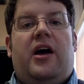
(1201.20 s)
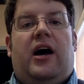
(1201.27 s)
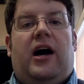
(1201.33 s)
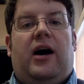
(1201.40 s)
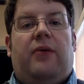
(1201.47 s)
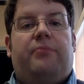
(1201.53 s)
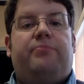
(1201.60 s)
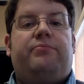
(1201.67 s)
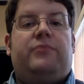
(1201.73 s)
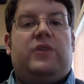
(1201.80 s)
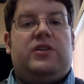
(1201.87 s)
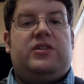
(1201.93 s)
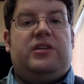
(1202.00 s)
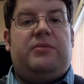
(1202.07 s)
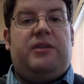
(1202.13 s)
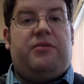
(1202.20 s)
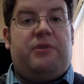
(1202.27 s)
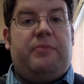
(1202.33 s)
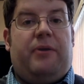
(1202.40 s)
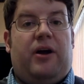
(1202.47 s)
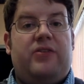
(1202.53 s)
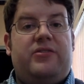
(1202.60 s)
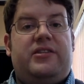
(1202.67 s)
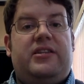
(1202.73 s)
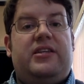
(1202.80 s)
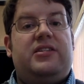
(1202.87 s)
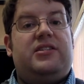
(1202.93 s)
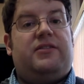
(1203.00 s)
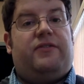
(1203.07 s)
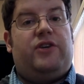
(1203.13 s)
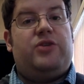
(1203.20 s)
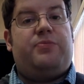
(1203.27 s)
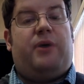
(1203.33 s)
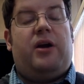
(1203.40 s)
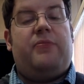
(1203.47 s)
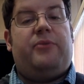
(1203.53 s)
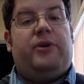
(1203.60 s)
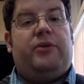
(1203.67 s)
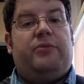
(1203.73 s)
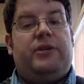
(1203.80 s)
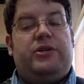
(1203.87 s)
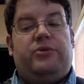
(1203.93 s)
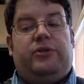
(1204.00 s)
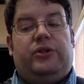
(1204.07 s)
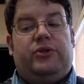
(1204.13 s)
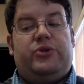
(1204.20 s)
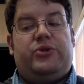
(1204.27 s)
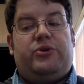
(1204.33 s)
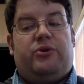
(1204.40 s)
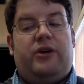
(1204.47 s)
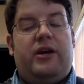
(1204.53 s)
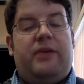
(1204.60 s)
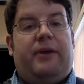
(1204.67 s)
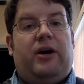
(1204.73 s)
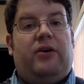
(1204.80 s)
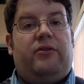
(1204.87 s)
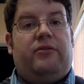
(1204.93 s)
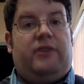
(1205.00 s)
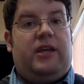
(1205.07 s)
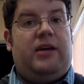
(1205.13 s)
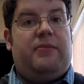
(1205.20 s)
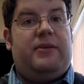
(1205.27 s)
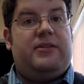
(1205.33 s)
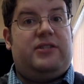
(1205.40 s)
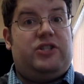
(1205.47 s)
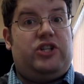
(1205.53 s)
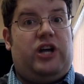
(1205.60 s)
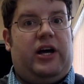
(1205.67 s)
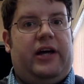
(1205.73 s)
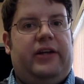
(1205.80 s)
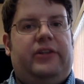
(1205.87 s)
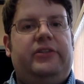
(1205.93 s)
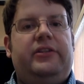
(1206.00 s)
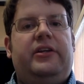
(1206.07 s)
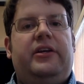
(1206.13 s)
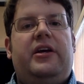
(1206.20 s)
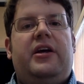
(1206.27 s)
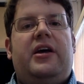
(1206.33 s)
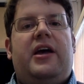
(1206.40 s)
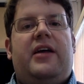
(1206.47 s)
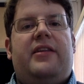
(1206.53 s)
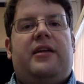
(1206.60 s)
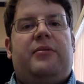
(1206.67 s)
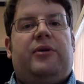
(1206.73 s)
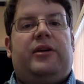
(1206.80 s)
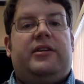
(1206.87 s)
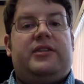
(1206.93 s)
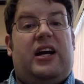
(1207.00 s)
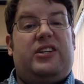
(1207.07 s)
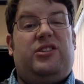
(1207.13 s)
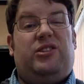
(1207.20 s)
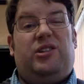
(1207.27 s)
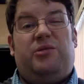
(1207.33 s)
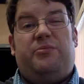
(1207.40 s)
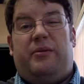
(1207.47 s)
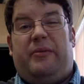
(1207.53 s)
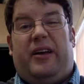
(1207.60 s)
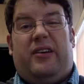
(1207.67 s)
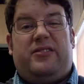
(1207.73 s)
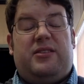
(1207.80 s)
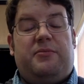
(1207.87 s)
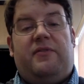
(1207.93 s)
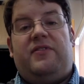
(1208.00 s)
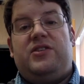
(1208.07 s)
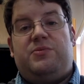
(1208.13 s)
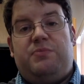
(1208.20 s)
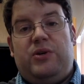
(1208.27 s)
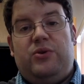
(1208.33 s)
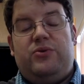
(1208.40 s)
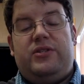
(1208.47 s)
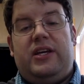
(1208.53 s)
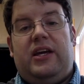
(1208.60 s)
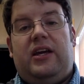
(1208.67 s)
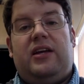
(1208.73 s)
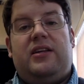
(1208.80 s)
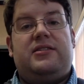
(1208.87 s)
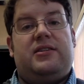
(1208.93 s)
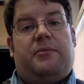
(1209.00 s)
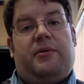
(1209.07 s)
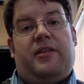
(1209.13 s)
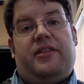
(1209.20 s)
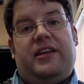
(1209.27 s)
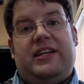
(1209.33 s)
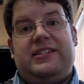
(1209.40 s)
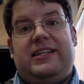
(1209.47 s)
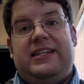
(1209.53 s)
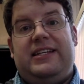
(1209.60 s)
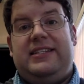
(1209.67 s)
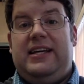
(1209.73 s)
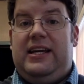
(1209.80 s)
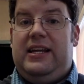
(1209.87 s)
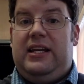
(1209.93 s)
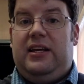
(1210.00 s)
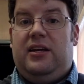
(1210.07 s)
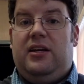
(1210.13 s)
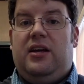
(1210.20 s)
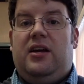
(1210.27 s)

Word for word: uh, there's going to be three parts to this the first part i'm going to read you a little story about him as a child and then i'm going to talk to you a little bit about some of his music and some of the things he did